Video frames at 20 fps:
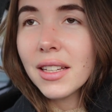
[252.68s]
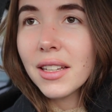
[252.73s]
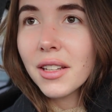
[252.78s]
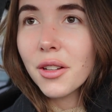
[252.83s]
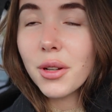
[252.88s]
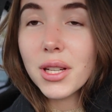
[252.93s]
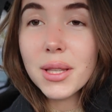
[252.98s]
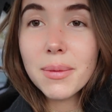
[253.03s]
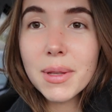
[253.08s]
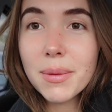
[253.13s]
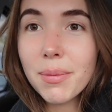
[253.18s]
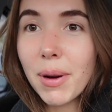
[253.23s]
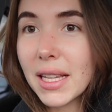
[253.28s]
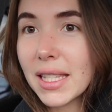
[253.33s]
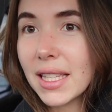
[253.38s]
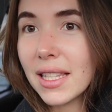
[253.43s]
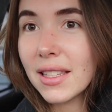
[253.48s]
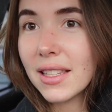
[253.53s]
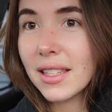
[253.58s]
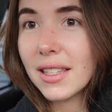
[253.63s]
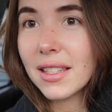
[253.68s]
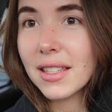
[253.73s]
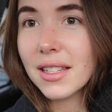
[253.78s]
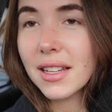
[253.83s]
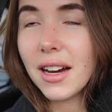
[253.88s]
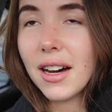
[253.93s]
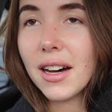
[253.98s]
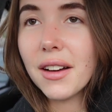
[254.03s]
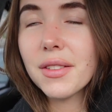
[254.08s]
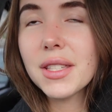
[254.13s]
Christmas presents and
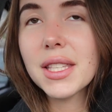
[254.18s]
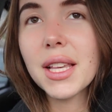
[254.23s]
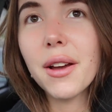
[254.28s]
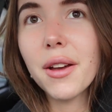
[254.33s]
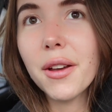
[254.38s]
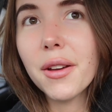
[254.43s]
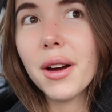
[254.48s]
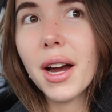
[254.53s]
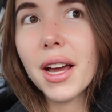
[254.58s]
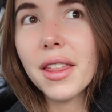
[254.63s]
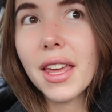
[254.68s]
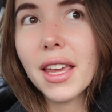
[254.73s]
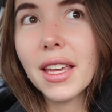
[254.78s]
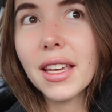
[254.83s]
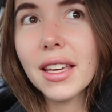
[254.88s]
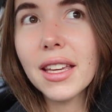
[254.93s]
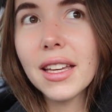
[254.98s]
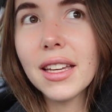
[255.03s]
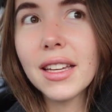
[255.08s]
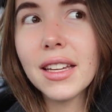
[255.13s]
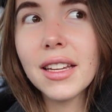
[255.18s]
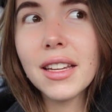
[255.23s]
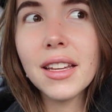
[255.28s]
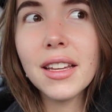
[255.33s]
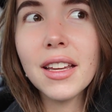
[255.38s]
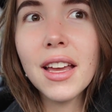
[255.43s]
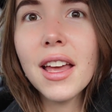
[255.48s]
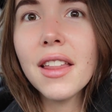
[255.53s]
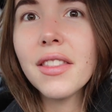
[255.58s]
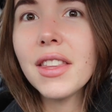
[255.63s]
stuff. So I think
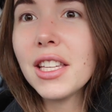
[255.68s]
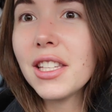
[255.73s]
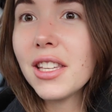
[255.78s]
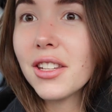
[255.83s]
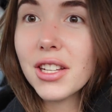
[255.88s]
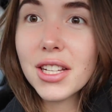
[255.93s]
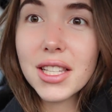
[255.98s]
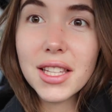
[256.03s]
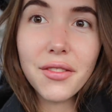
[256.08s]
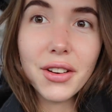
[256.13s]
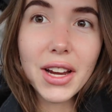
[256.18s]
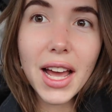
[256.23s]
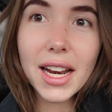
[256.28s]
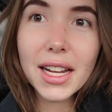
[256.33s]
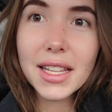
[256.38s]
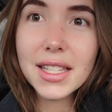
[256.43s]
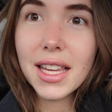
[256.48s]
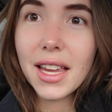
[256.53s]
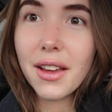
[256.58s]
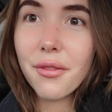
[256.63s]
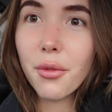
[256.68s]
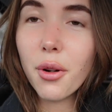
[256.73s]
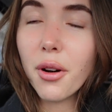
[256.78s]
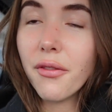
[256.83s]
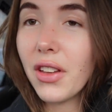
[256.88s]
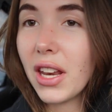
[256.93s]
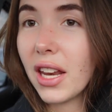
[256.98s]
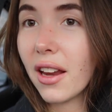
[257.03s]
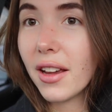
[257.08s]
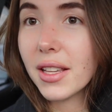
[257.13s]
this is just the reality of what
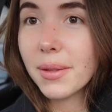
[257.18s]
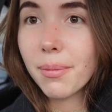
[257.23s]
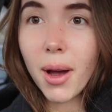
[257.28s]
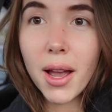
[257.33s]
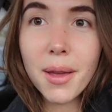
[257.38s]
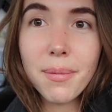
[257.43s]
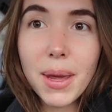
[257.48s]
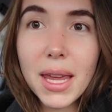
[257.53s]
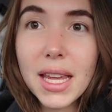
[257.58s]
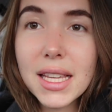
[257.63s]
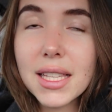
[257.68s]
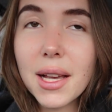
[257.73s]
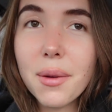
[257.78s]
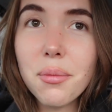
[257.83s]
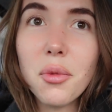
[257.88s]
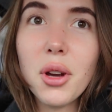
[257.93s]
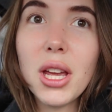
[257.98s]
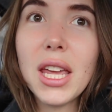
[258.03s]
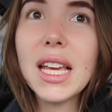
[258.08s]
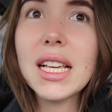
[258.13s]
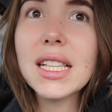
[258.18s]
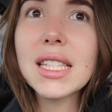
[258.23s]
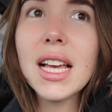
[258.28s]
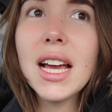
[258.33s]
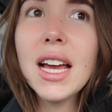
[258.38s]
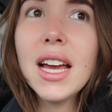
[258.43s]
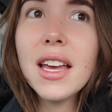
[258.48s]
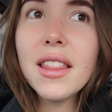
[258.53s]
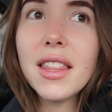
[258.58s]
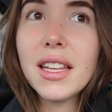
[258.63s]
videos might be some weeks.
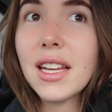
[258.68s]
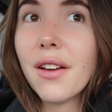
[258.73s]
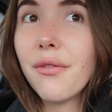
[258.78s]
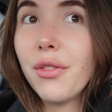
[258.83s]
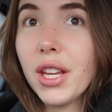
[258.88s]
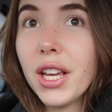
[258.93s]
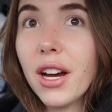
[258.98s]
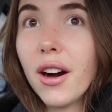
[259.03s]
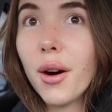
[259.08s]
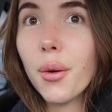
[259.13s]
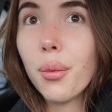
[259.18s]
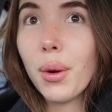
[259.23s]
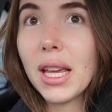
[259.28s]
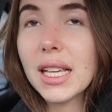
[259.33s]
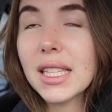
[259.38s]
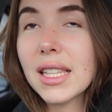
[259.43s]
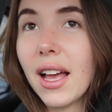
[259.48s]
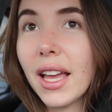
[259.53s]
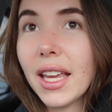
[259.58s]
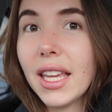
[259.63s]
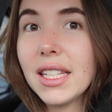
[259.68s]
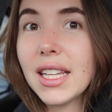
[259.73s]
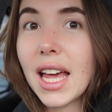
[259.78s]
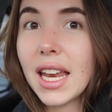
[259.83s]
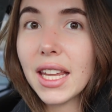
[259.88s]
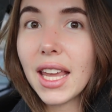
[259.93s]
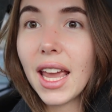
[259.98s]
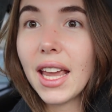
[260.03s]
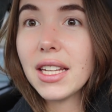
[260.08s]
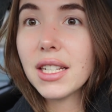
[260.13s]
There definitely are weeks that I can
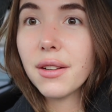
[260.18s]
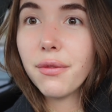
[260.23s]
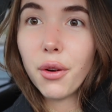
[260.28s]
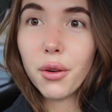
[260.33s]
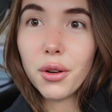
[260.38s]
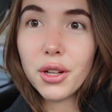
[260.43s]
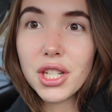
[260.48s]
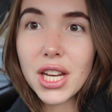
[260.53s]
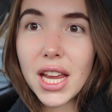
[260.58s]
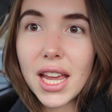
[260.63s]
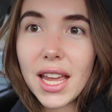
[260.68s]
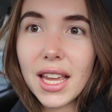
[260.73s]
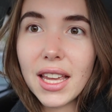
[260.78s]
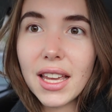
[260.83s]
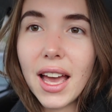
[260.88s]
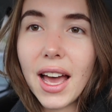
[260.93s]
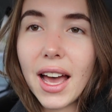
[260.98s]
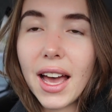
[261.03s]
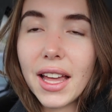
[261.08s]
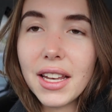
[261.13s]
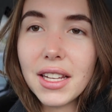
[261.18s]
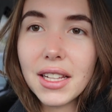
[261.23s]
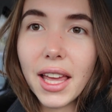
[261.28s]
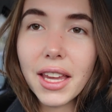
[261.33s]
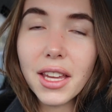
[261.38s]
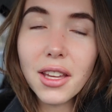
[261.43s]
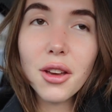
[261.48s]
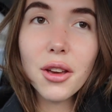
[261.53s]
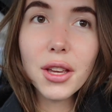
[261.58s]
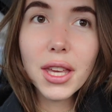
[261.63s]
dedicate to foraging and
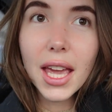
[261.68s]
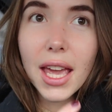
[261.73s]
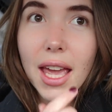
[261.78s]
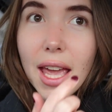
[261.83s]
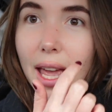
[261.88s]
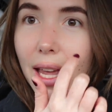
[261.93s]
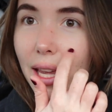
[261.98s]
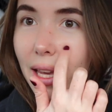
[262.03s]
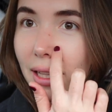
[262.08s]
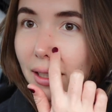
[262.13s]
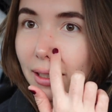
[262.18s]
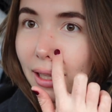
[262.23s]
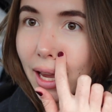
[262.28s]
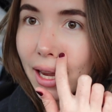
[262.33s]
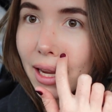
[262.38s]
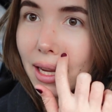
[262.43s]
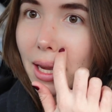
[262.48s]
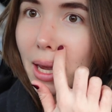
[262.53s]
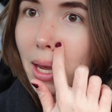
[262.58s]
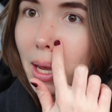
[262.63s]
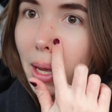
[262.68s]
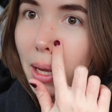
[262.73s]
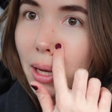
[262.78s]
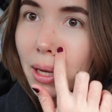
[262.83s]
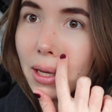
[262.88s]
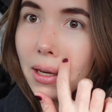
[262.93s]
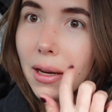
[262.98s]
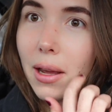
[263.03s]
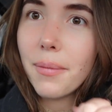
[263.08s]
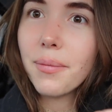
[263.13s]
like cooking and like,
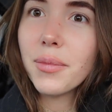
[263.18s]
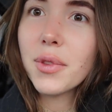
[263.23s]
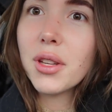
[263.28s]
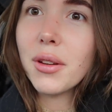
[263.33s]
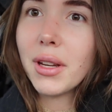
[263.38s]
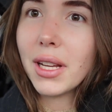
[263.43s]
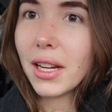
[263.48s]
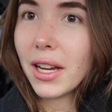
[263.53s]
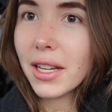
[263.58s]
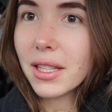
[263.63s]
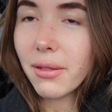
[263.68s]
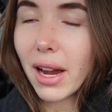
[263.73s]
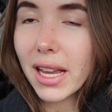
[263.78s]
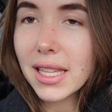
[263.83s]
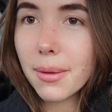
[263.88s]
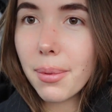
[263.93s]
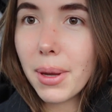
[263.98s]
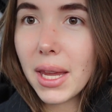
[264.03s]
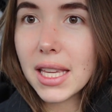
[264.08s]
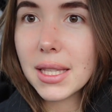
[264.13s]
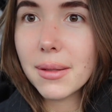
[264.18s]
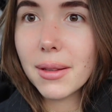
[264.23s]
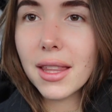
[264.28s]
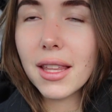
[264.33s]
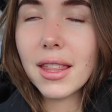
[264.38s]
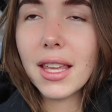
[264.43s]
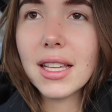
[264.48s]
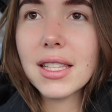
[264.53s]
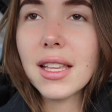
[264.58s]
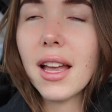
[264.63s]
you know, doing nice recipes with the
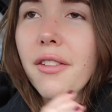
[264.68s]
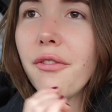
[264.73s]
things that I